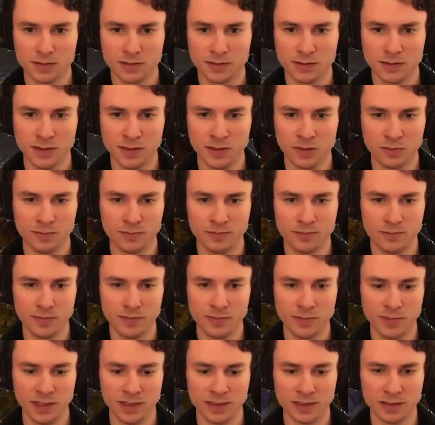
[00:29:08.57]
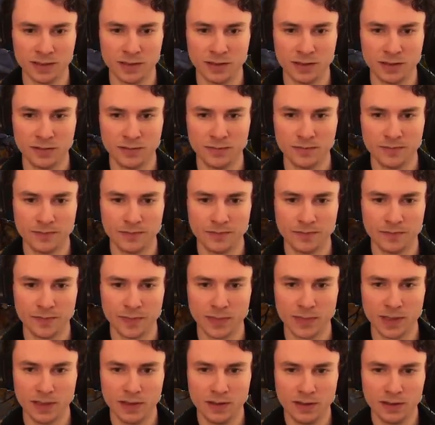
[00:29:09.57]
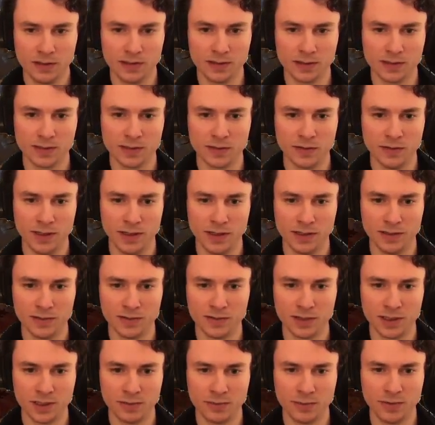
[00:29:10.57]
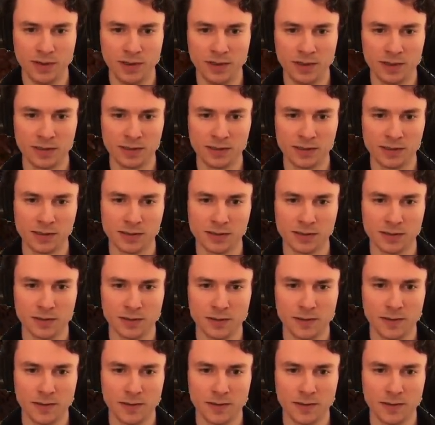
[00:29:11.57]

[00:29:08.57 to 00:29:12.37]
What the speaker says: Nope, not at all. Let's go ahead and drop this.